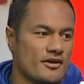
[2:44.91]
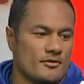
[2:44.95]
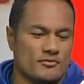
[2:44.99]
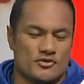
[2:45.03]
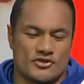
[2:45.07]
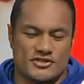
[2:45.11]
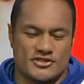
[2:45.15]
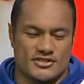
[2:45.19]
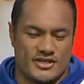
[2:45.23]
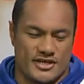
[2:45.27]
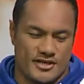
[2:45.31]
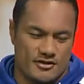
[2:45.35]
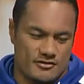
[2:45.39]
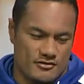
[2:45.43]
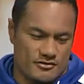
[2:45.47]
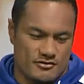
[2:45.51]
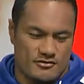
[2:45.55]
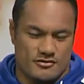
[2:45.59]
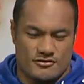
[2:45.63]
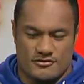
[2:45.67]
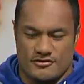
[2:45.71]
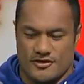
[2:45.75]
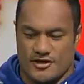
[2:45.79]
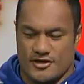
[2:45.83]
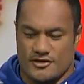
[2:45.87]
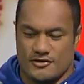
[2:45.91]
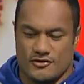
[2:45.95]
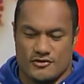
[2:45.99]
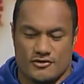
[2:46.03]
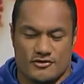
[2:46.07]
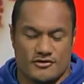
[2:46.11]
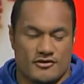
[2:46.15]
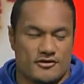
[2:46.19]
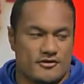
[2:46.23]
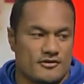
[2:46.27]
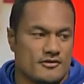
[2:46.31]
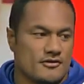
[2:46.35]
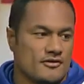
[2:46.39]
I'm just saying, look and
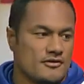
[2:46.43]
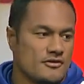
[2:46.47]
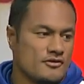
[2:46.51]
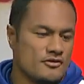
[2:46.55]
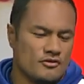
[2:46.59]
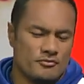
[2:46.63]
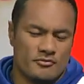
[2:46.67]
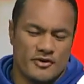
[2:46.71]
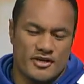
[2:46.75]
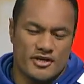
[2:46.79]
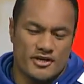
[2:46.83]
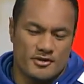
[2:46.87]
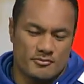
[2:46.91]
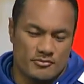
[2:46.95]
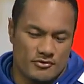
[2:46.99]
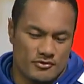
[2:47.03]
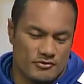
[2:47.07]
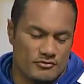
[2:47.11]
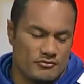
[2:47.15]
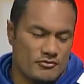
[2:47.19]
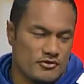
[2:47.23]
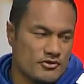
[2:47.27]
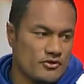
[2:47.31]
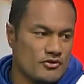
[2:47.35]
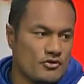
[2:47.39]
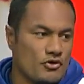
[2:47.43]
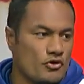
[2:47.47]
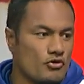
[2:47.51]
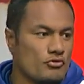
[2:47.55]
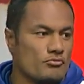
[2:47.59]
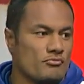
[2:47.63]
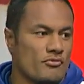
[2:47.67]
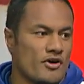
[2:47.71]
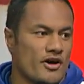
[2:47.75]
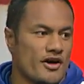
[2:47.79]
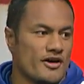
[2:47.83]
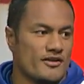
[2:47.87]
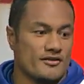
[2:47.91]
look. You make up your own
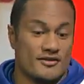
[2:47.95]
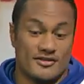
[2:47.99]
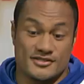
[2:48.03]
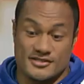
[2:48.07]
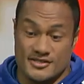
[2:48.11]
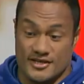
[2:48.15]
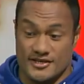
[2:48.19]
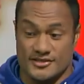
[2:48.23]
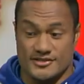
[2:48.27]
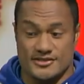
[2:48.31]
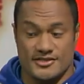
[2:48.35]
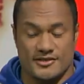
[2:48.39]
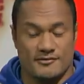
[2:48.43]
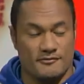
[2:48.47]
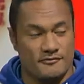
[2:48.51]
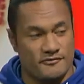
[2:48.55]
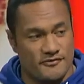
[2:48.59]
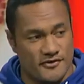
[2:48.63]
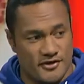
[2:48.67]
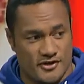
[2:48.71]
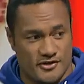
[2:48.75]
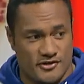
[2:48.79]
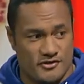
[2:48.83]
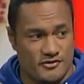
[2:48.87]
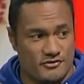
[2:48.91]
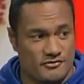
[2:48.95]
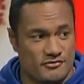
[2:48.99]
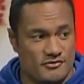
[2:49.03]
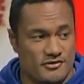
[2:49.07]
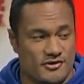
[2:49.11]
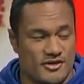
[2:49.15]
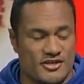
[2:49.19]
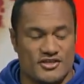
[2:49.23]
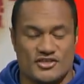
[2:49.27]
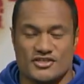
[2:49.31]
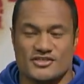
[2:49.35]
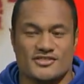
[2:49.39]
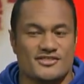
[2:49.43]
mind. Does that seem fair to you?
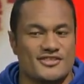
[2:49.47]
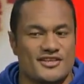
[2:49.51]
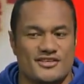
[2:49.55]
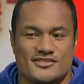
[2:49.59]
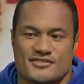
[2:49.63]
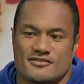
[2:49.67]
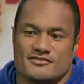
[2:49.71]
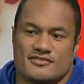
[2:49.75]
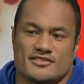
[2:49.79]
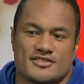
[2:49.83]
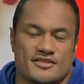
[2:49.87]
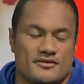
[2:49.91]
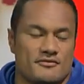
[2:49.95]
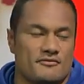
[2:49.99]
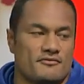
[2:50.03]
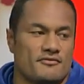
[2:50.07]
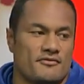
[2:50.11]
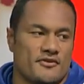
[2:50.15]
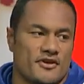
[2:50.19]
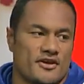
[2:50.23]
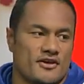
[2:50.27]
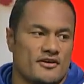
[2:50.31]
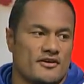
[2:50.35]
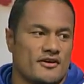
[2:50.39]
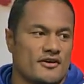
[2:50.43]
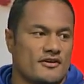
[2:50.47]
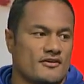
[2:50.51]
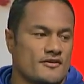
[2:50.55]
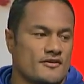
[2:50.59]
It just doesn't seem fair.